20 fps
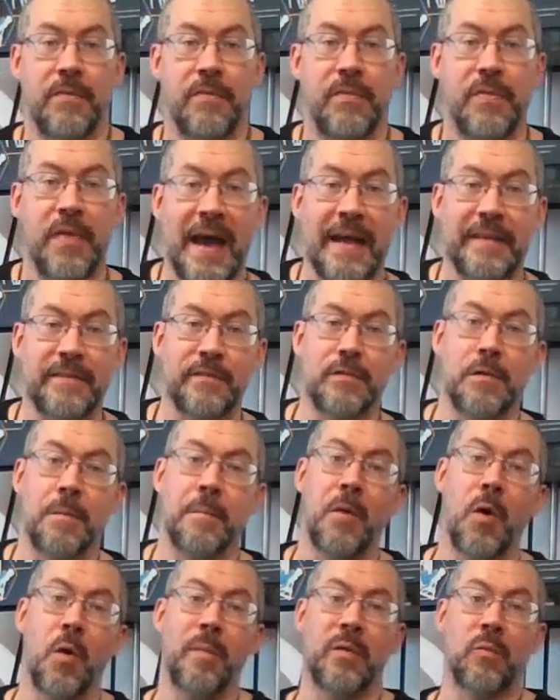That's the
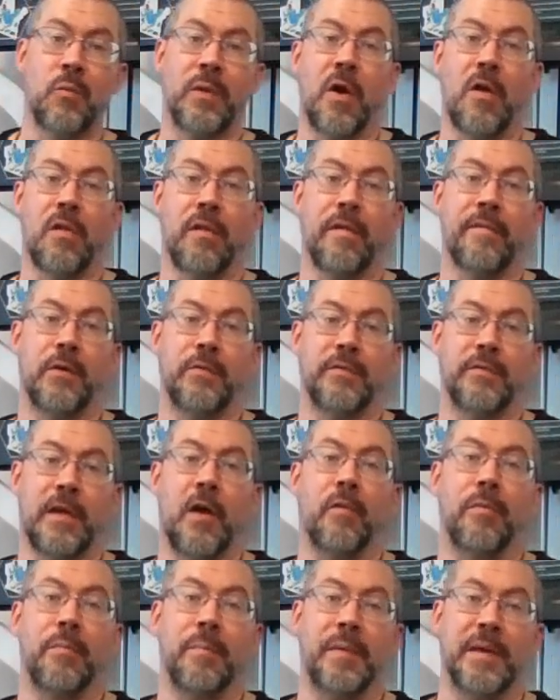moment when all of those
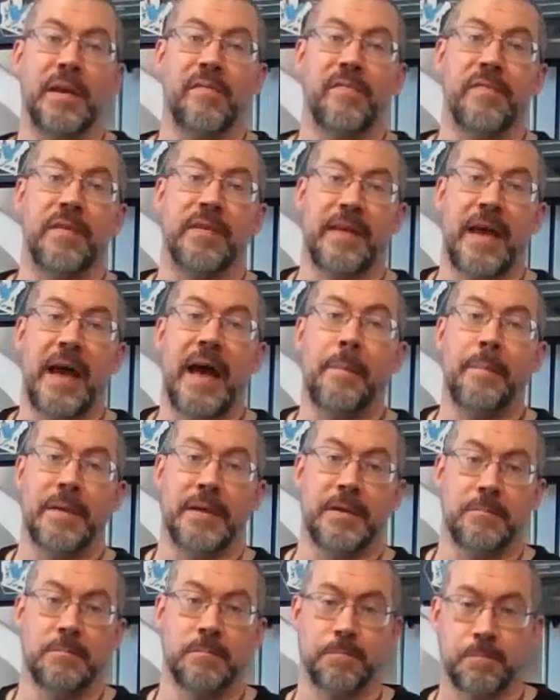health benefits
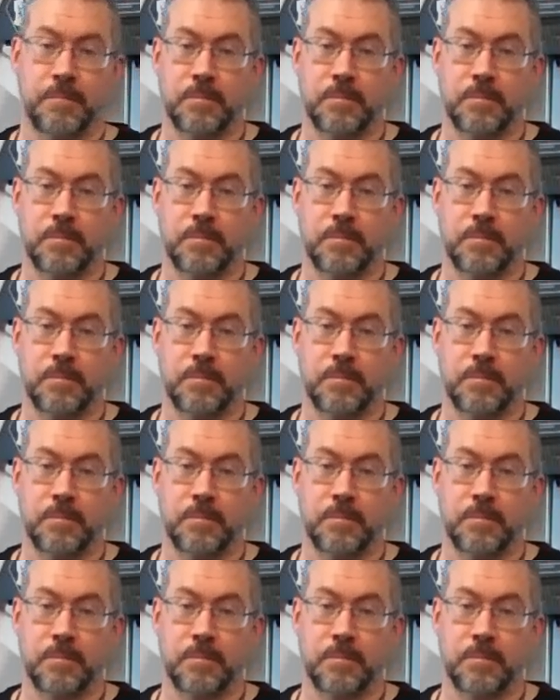happen.